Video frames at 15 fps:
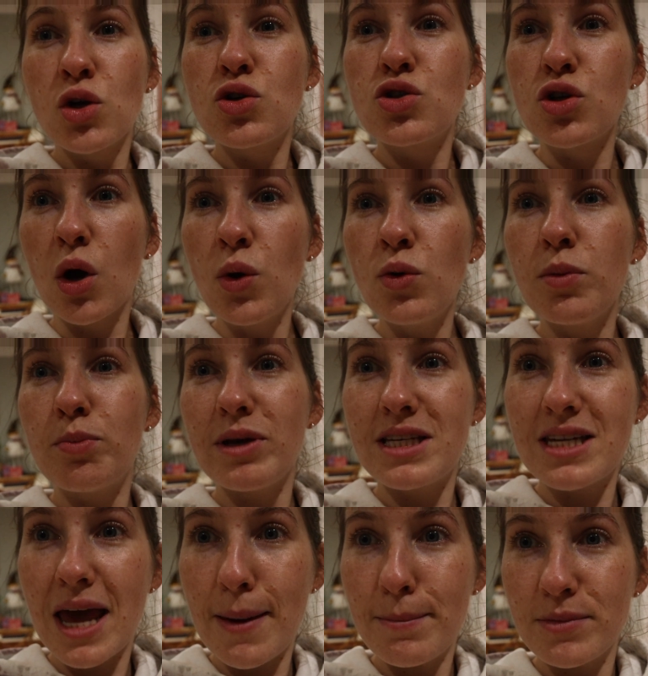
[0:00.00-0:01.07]
Don't be
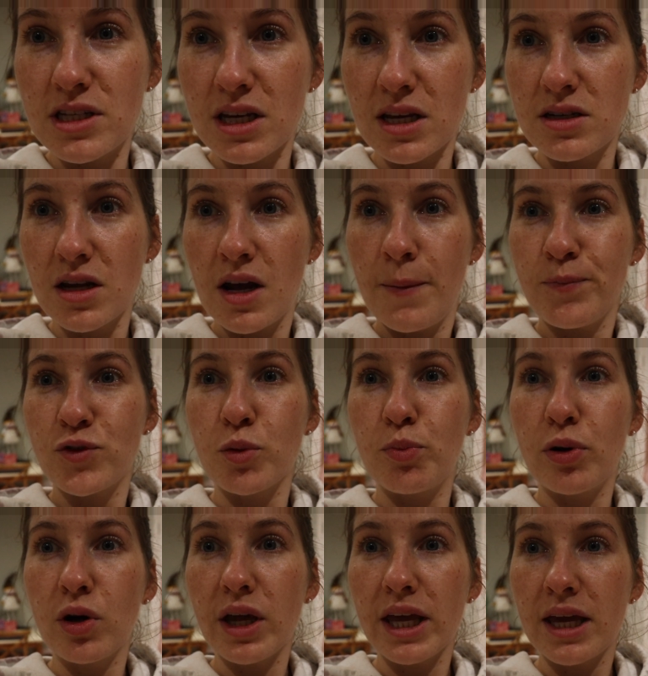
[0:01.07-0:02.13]
tempted to
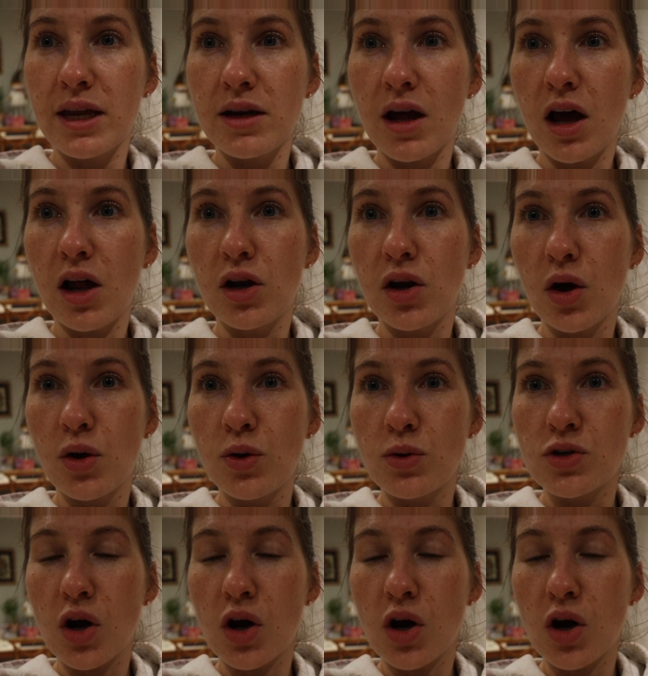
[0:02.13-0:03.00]
put in a load